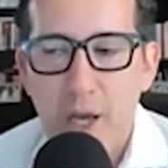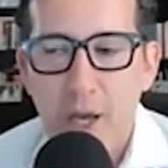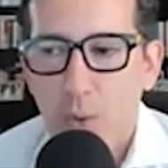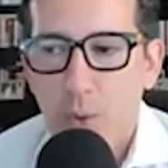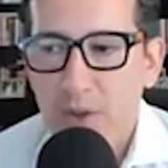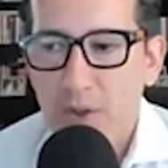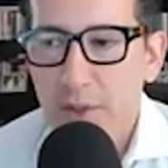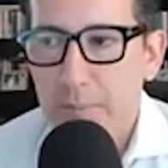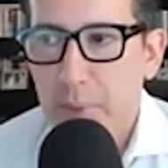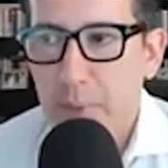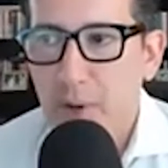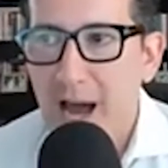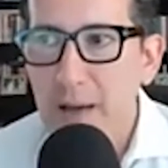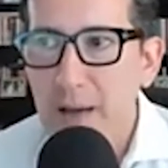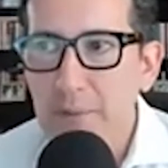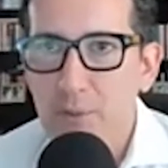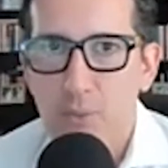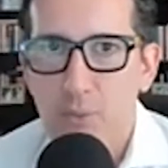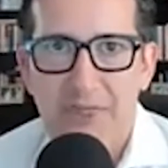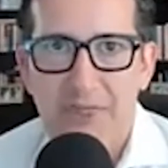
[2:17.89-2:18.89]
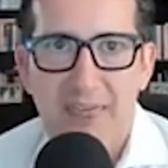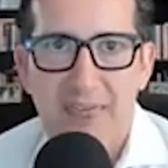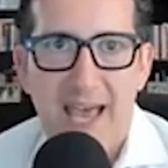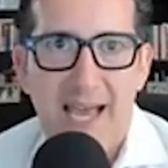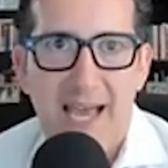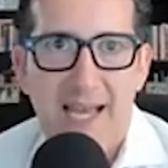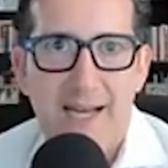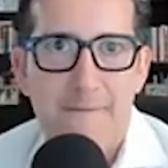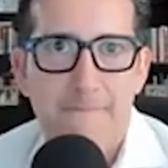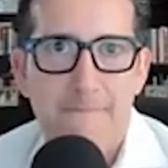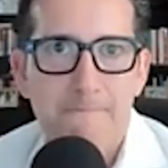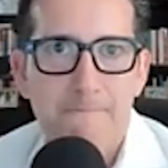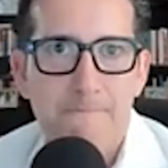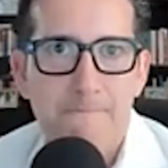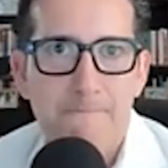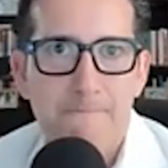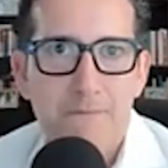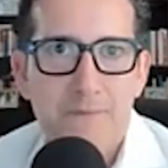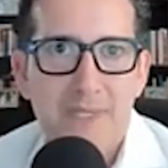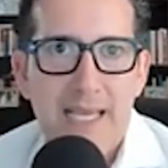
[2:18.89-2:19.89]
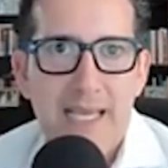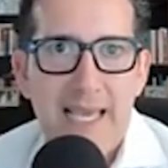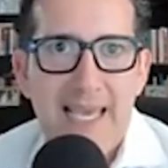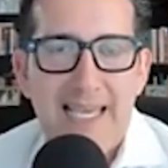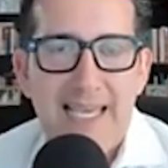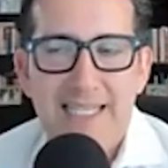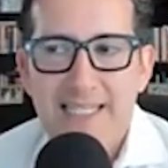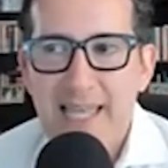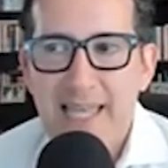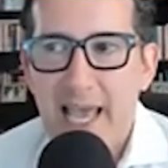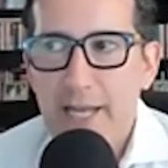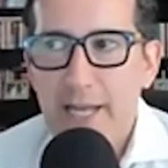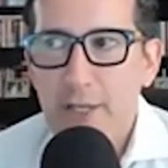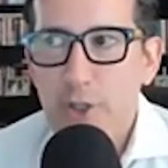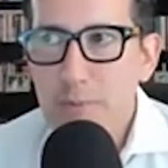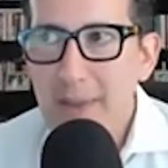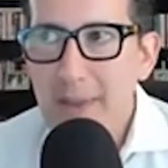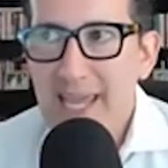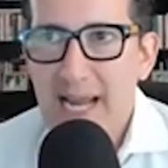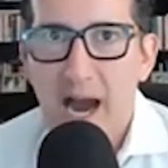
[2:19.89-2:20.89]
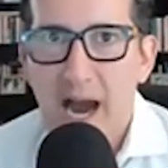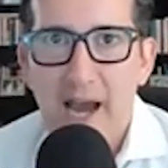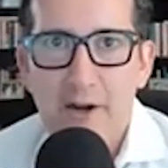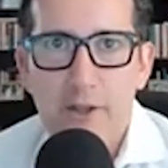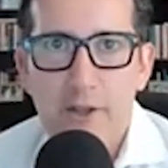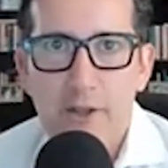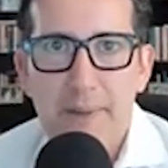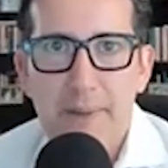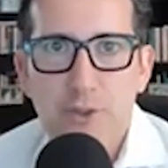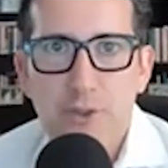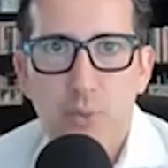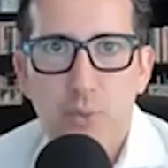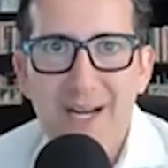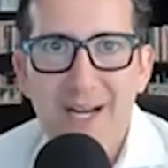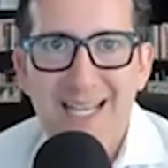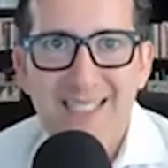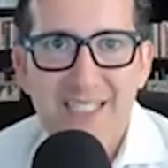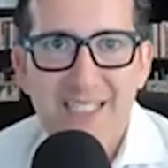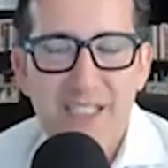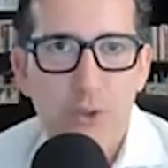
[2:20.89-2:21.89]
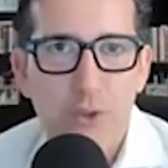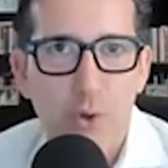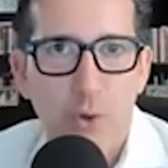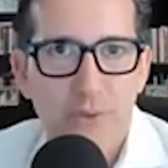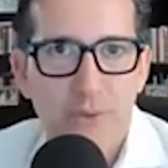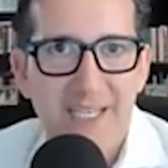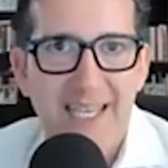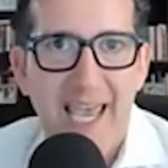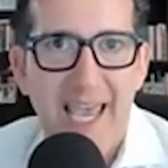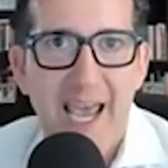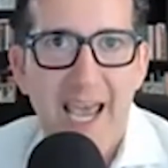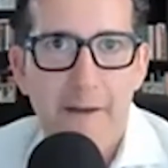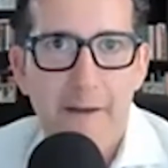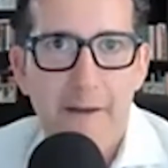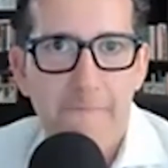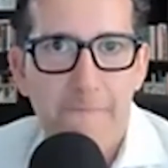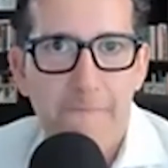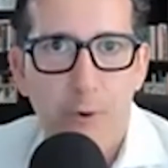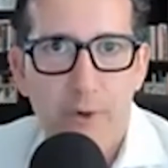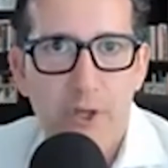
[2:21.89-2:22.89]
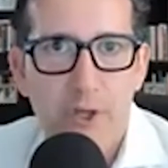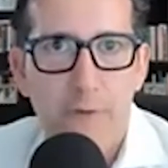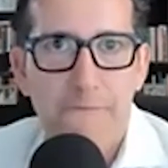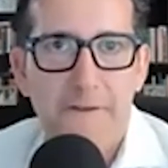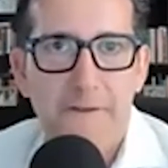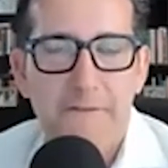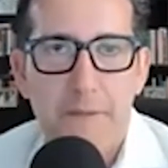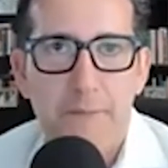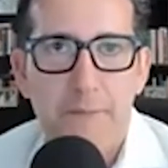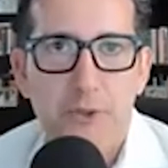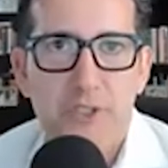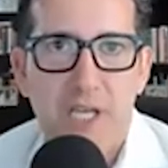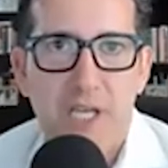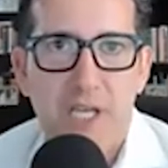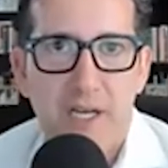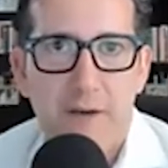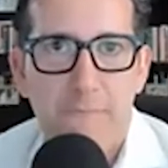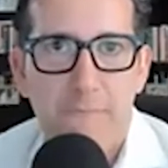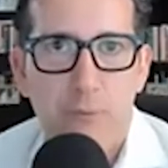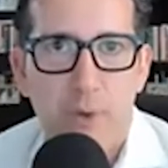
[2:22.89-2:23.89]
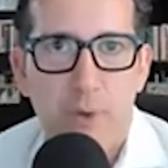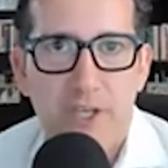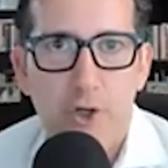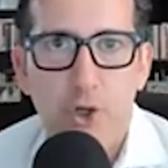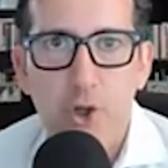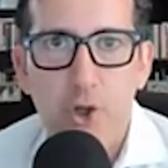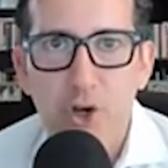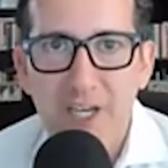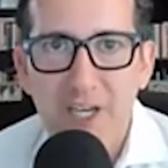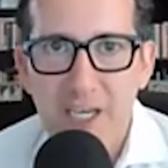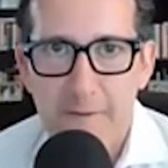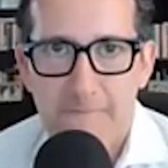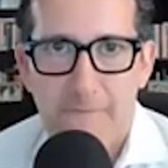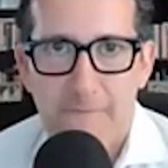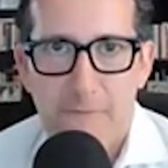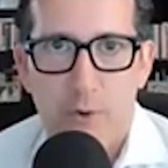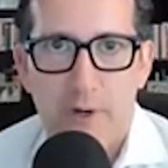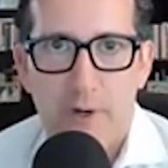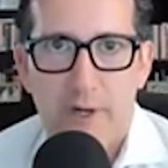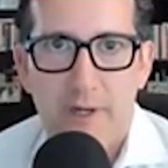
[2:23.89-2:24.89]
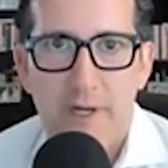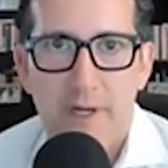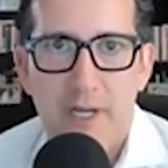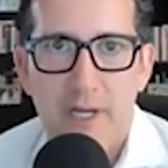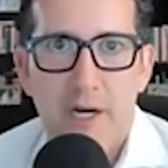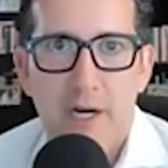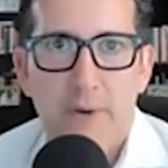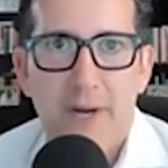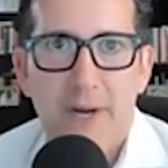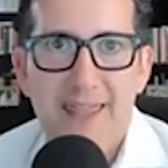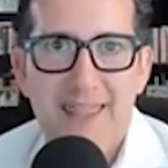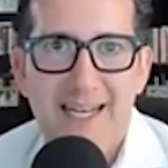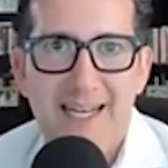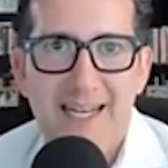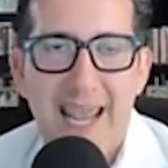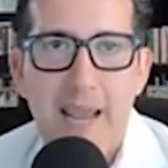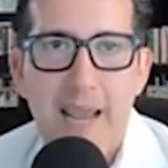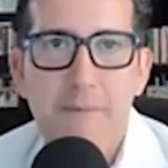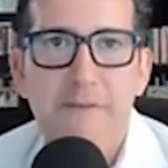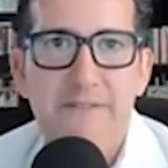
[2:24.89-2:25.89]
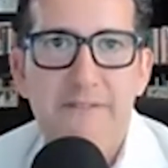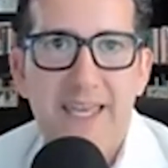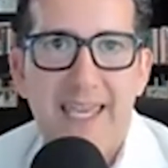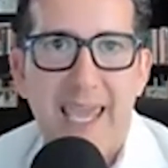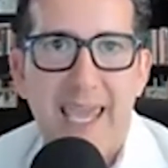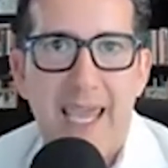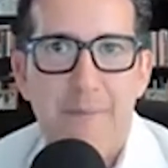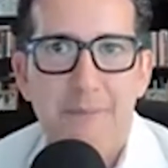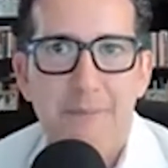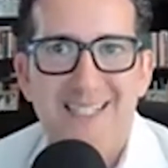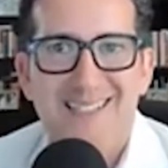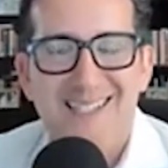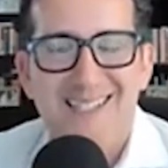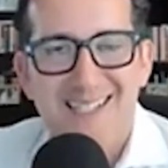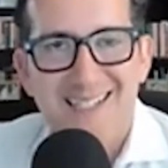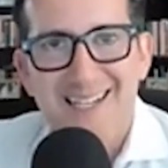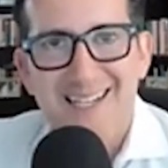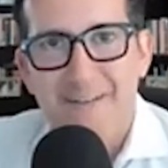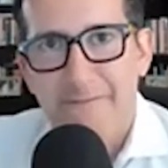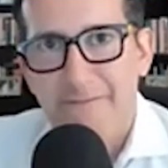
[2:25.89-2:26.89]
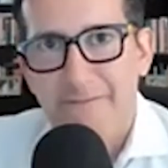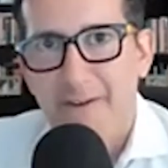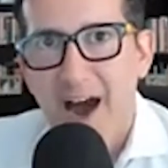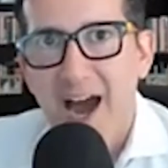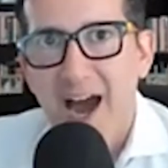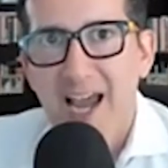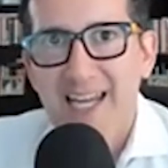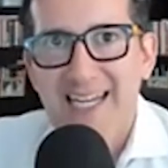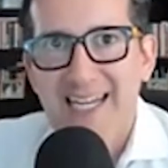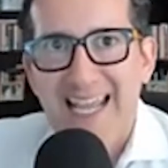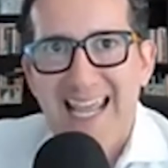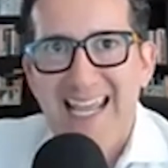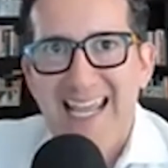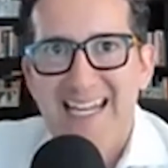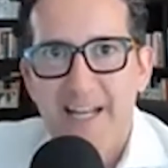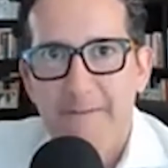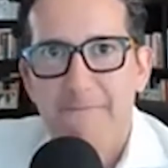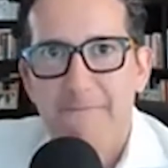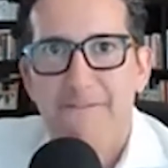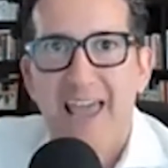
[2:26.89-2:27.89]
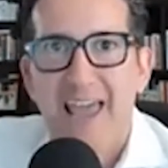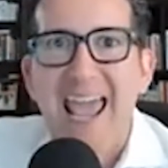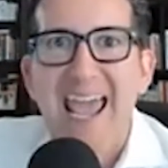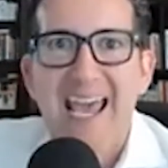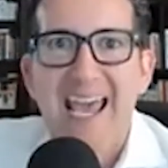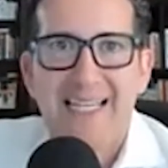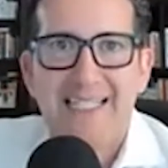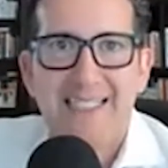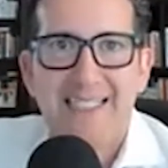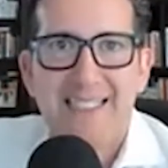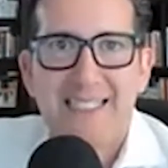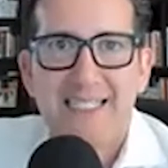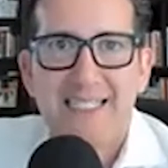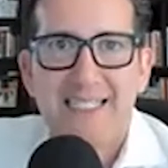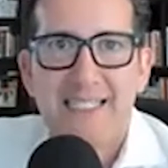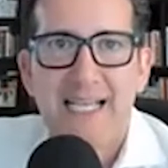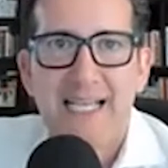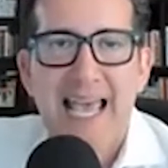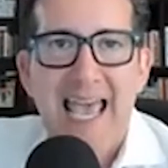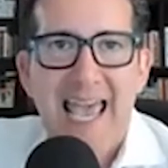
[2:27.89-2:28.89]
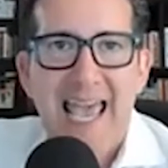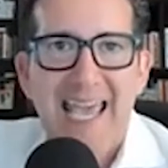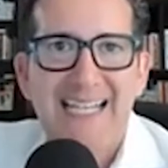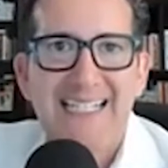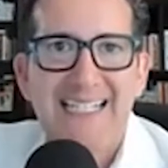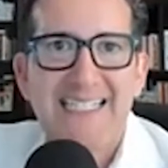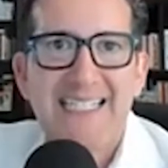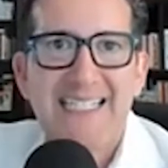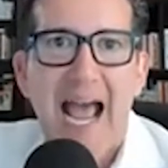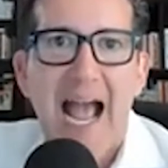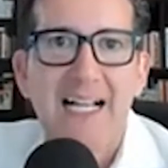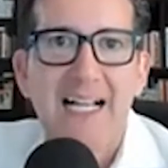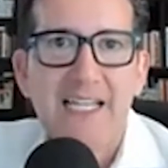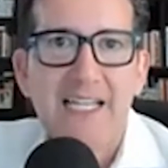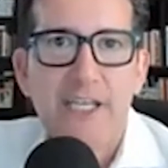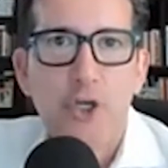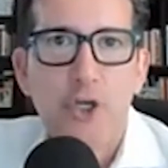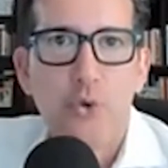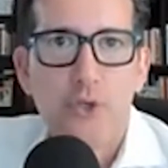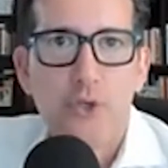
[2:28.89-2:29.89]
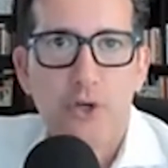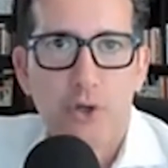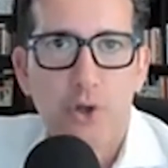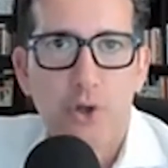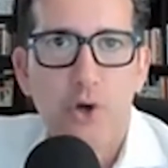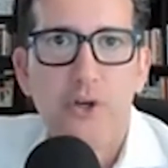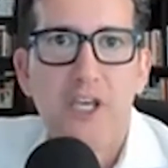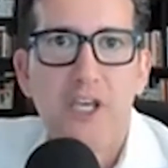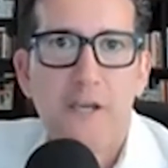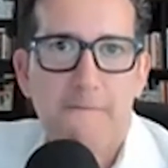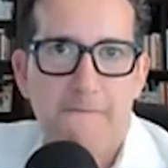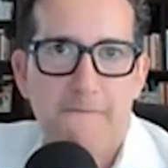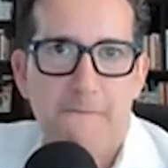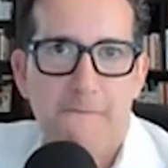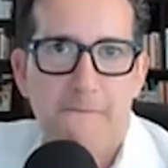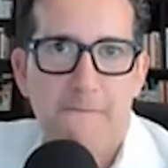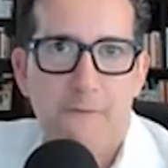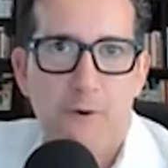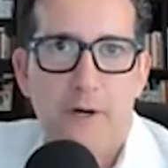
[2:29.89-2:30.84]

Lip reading: Well, the problem with that is that you may hire the best one and still only get 40 or 50% of what you're looking for, right? The name of the game is to define in advance exactly who you're looking for.